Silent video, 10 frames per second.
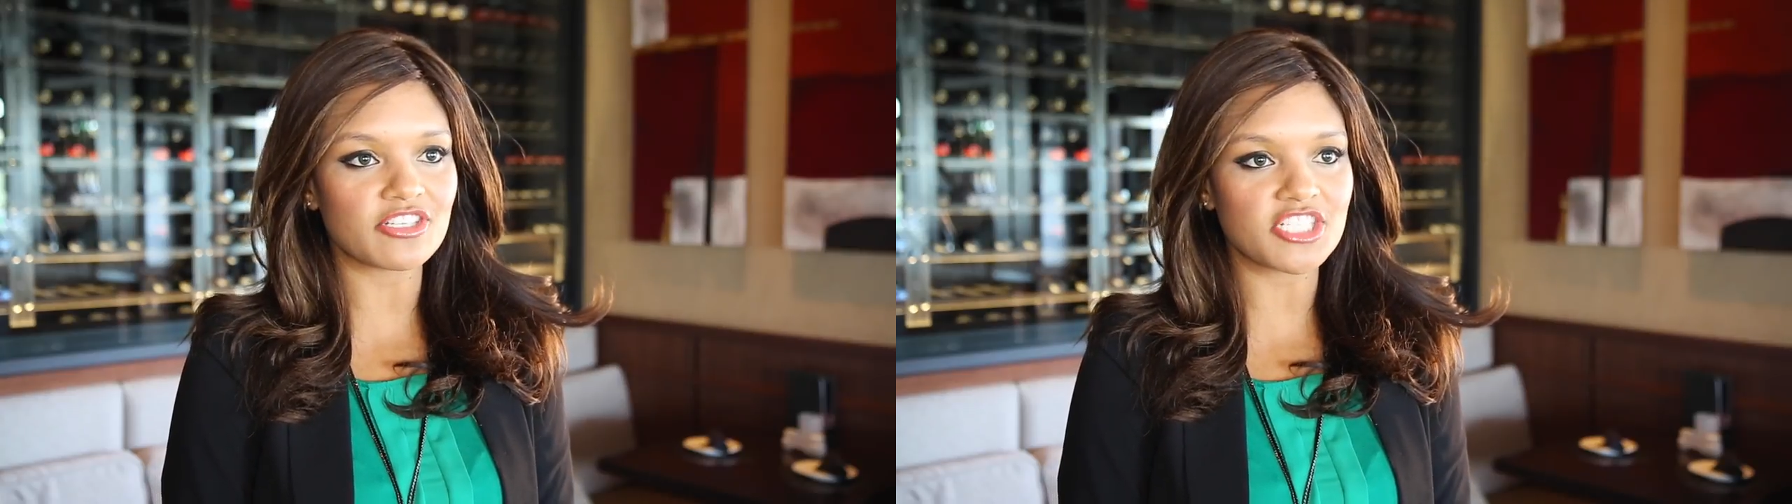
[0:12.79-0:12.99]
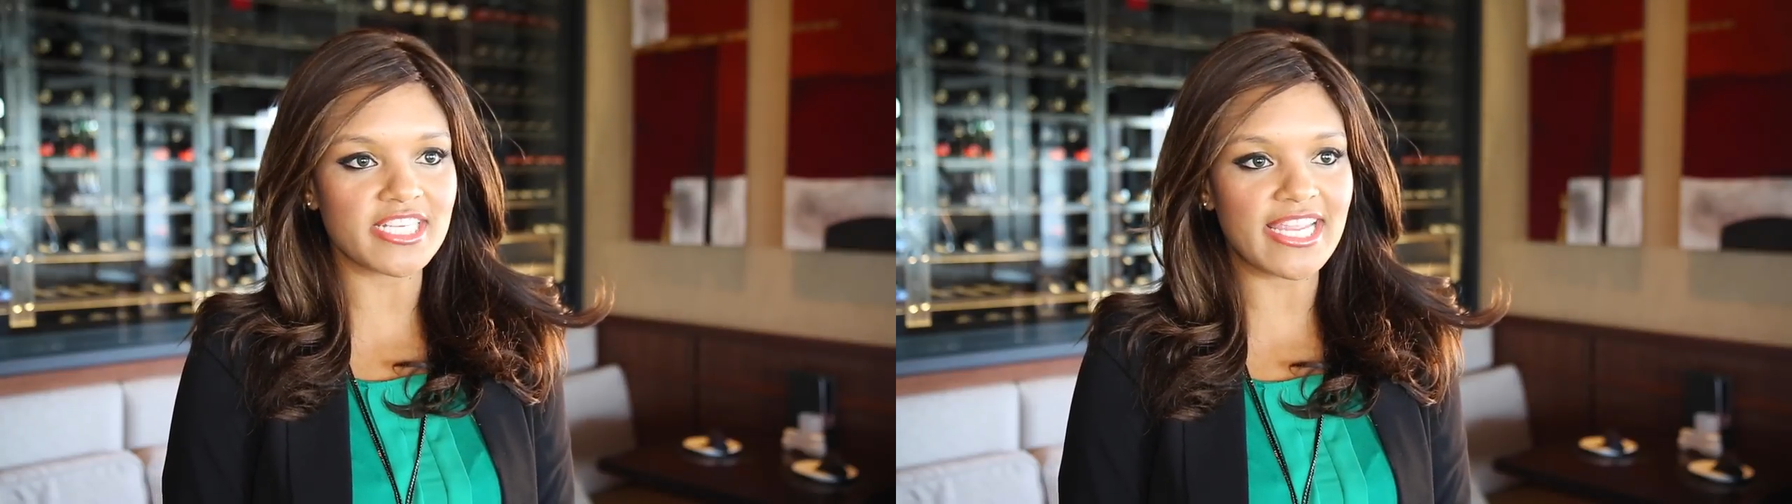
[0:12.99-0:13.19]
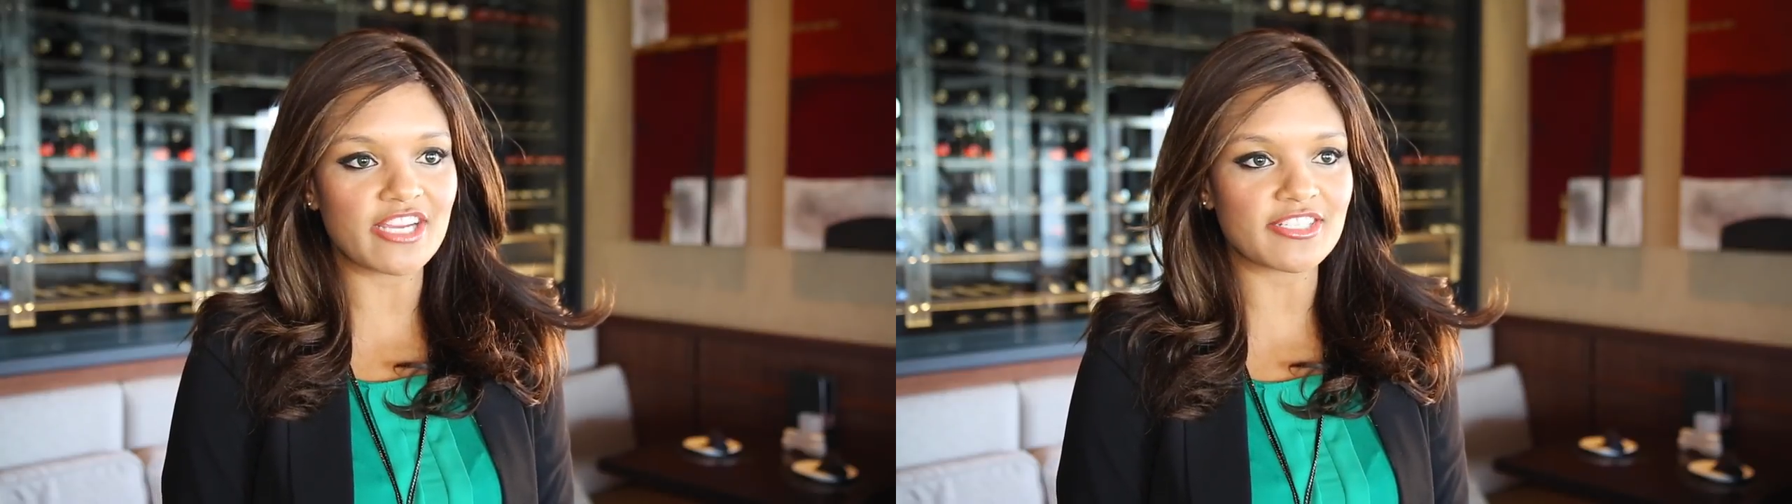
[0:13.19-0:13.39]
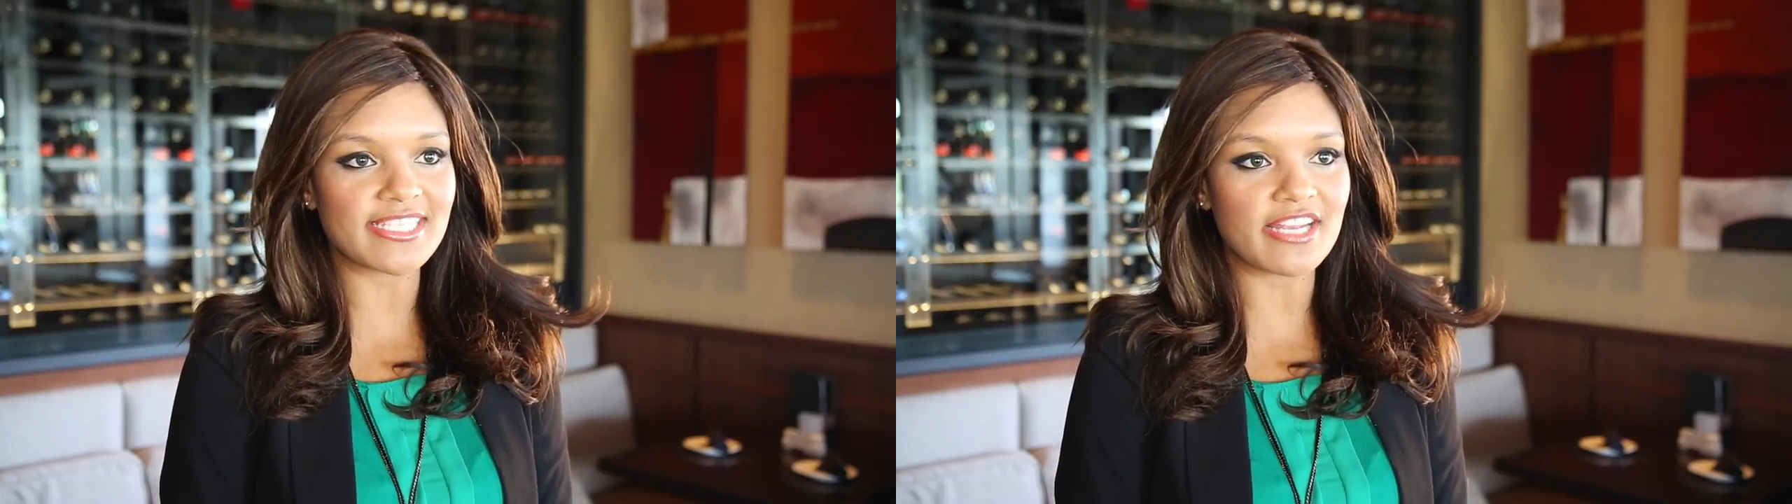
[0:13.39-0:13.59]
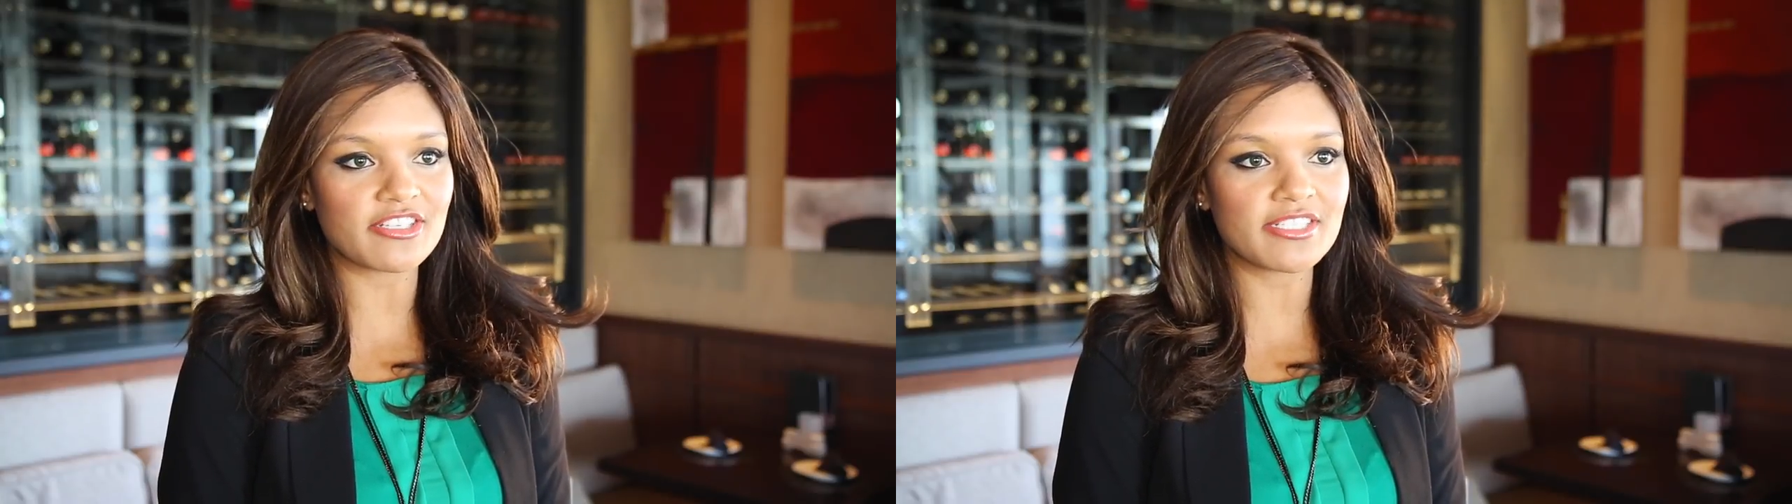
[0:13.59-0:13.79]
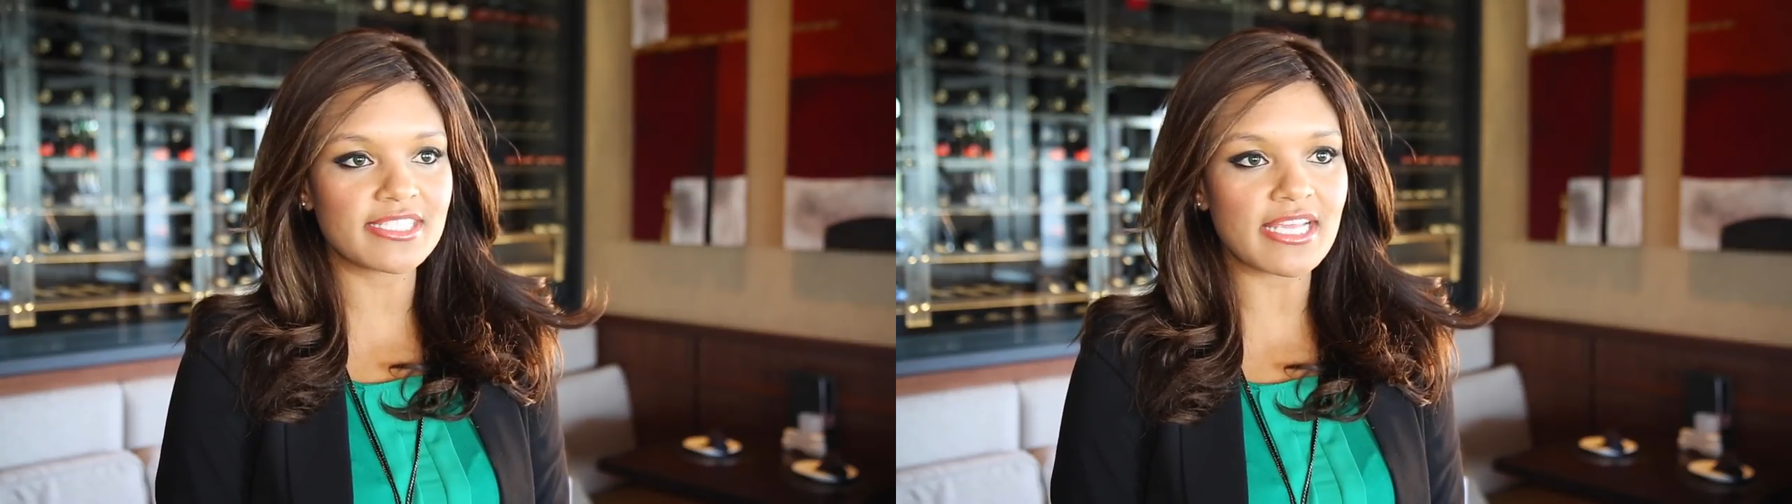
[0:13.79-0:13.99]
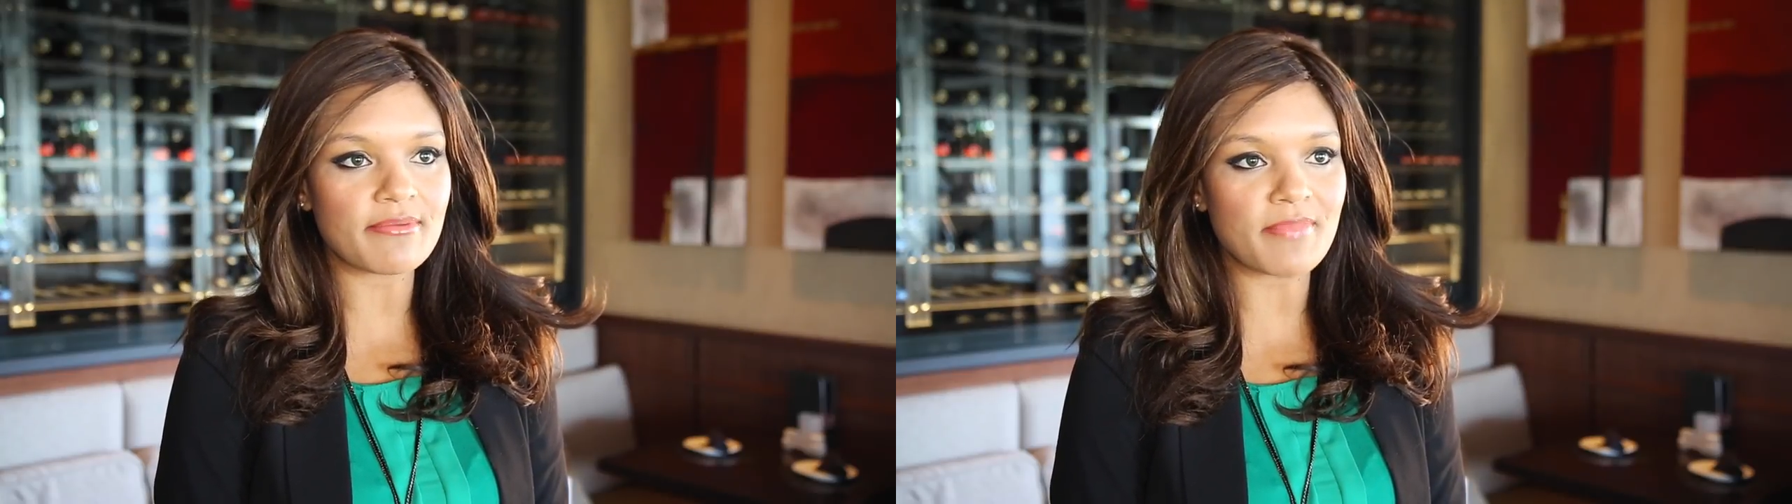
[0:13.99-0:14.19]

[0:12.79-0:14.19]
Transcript: urgent care centers.